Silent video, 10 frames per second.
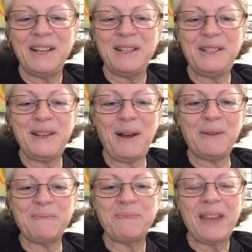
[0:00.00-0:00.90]

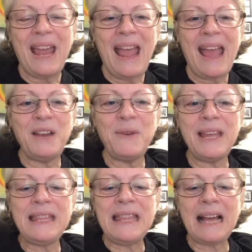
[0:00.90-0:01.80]
So
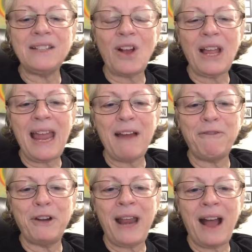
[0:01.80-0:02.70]
anyway, that's all I have
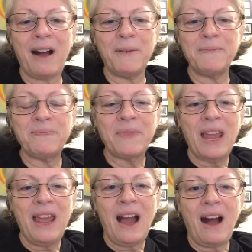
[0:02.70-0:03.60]
for now.
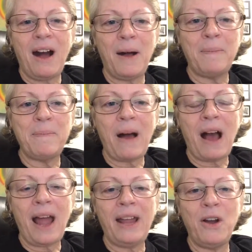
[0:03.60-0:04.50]

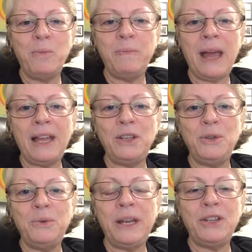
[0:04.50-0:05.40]
I hope that
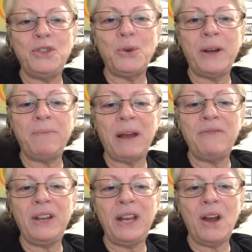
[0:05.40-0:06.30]
you enjoyed my
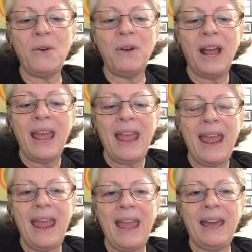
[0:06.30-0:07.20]
video,
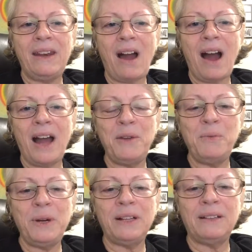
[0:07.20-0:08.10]
and I
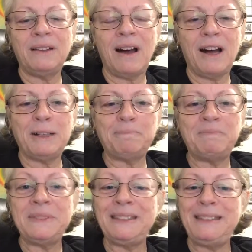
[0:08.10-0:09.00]
will
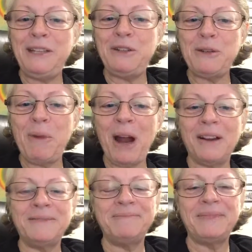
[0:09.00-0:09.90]
see you
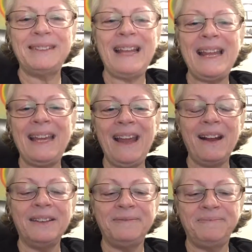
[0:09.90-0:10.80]
tomorrow. Take
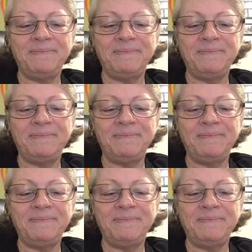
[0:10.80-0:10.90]
care.